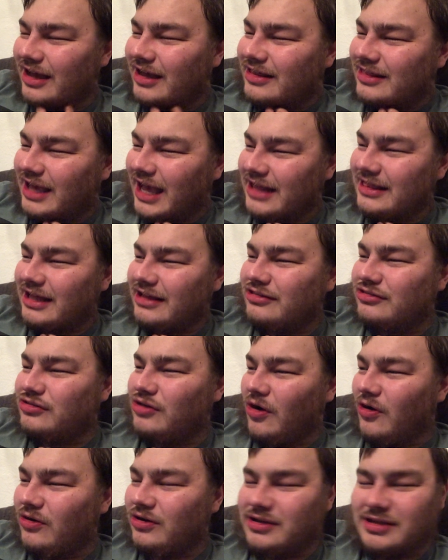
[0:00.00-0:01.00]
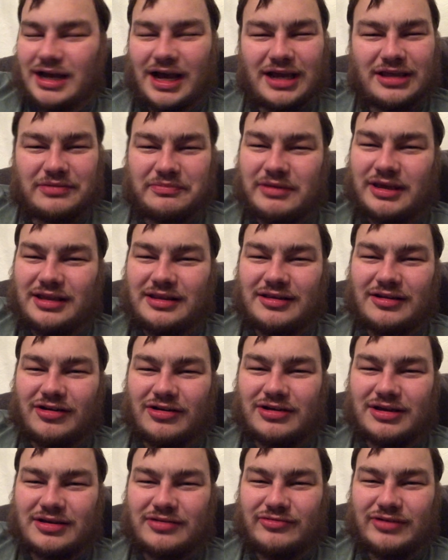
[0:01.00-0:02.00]
they had that dog guy that made it
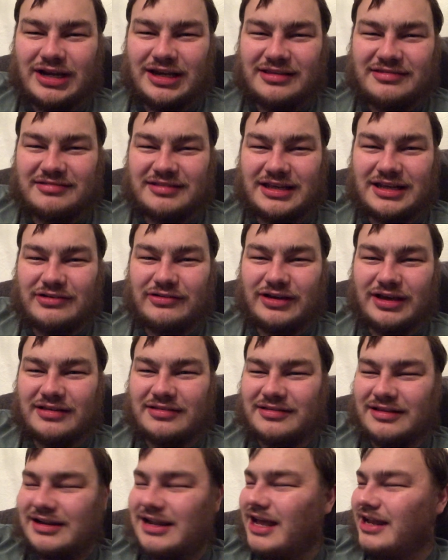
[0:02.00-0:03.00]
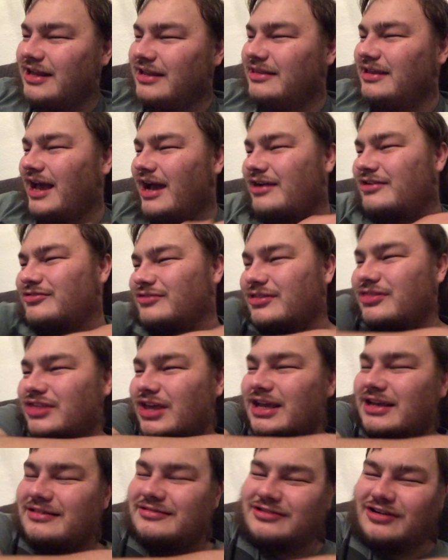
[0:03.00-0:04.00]
look really serious, and then in the actual
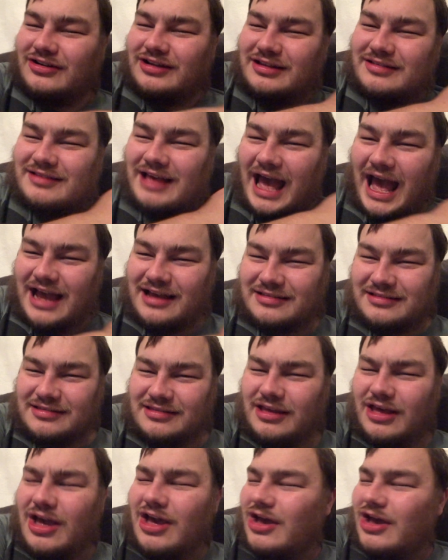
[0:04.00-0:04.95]
thing, he's got this accent,